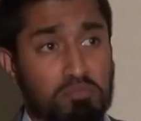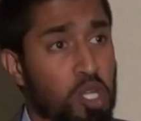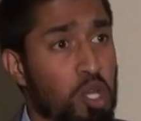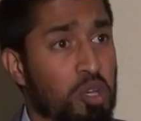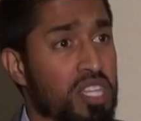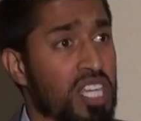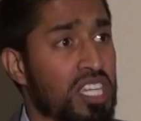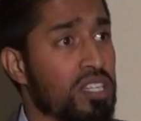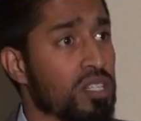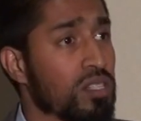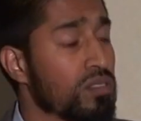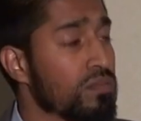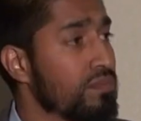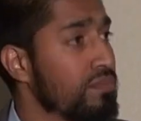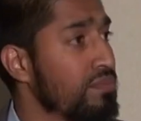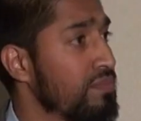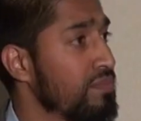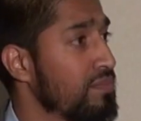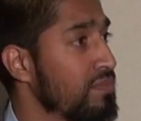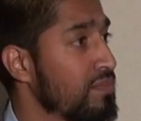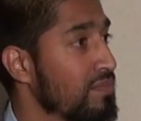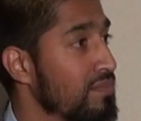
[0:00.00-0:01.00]
No, they don't.
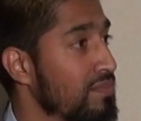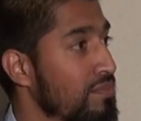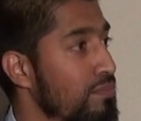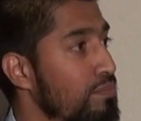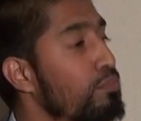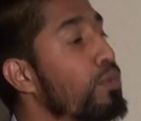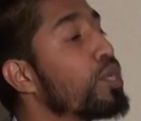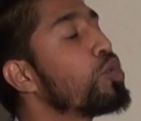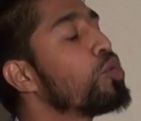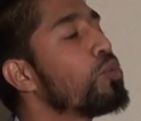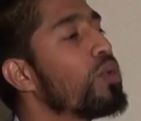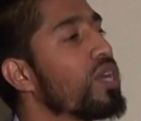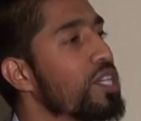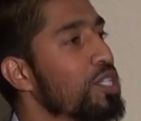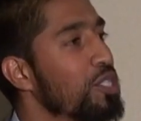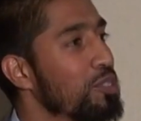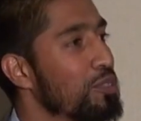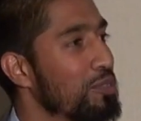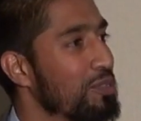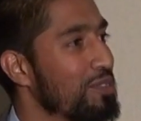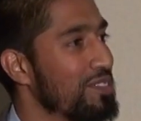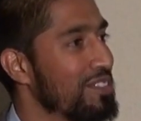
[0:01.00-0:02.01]
But who are
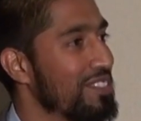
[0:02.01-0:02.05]
you?